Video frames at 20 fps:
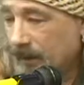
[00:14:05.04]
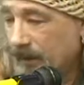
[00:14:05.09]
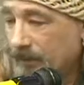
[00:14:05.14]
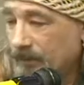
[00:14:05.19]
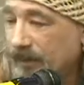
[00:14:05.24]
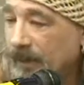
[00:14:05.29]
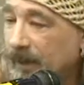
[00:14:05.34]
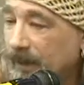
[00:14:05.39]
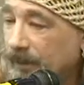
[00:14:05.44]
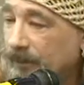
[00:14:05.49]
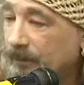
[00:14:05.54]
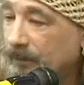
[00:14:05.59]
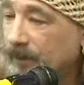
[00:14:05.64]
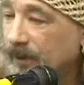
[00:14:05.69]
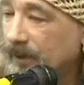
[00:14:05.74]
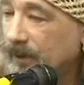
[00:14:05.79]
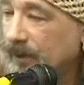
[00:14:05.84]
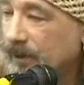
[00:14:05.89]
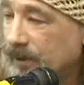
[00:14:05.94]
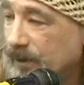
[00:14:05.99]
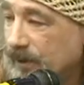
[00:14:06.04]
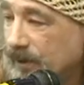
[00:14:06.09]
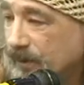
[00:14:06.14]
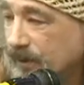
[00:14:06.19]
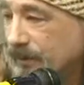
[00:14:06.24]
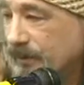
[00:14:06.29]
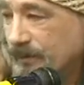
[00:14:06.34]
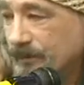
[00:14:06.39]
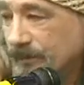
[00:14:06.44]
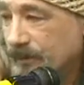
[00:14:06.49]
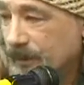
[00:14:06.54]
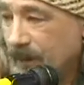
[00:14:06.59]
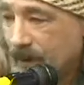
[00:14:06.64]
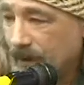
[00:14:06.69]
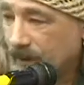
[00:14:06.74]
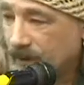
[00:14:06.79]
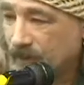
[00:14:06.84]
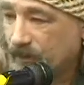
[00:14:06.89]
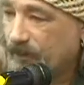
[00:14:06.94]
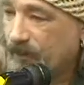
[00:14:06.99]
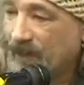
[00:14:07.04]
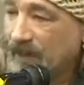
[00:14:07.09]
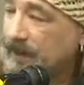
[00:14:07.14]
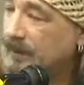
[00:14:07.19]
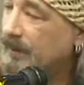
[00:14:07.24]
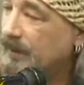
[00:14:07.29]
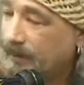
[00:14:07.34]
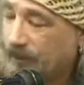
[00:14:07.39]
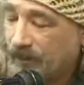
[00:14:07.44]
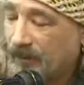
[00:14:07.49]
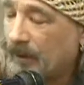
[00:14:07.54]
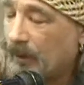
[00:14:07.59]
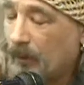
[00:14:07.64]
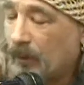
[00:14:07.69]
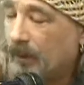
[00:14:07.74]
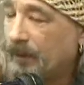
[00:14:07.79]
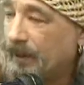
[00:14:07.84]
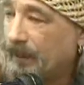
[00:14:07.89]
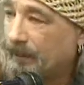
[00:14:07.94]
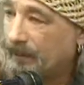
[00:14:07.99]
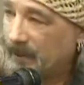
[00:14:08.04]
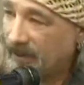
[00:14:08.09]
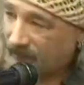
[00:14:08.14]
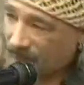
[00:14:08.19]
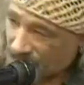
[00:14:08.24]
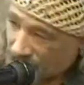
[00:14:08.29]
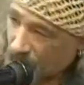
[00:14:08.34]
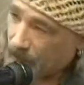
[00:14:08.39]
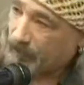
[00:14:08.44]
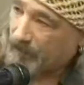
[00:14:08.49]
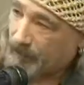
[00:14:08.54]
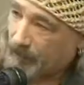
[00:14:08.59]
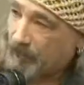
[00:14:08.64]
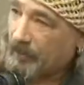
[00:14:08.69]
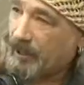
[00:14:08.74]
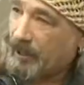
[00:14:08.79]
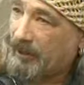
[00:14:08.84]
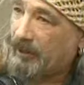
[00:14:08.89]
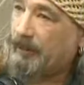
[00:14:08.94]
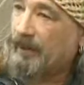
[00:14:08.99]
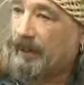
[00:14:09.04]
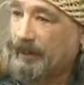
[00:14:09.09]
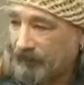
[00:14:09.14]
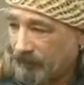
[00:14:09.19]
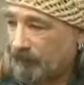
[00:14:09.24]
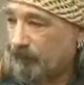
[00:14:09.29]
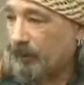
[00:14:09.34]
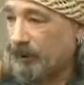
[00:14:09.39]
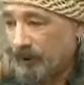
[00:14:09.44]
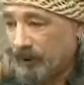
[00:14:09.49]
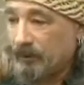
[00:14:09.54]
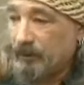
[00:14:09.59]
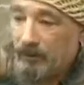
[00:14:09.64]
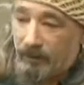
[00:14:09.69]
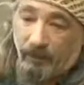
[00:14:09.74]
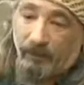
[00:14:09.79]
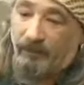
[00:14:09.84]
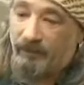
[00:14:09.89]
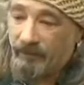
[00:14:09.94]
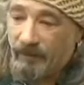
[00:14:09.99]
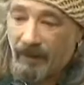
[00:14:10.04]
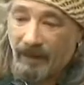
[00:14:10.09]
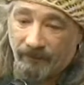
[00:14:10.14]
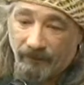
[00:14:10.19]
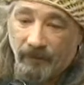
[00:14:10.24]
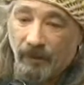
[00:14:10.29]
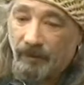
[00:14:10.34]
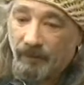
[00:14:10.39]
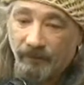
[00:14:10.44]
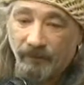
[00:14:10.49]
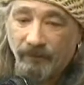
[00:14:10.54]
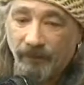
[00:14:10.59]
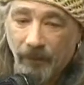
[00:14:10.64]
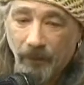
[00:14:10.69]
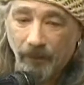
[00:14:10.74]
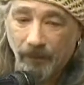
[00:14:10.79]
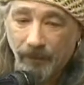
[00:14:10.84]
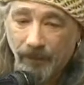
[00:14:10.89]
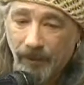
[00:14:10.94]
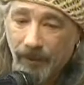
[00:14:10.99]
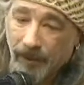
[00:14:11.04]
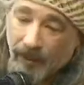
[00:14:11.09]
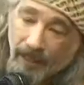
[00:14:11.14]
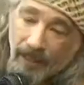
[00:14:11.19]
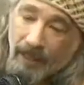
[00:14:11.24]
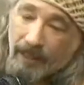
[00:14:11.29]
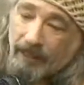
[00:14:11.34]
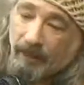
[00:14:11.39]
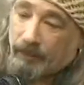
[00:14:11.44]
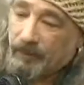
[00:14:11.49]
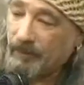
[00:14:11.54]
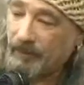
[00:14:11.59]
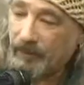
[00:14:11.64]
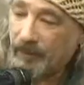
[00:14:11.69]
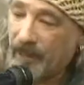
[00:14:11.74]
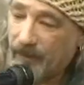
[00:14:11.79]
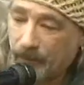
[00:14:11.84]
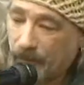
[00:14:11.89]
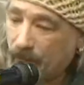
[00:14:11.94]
a bit, because it's basically all that pe- film people care about is what you do and have done in film. And up until that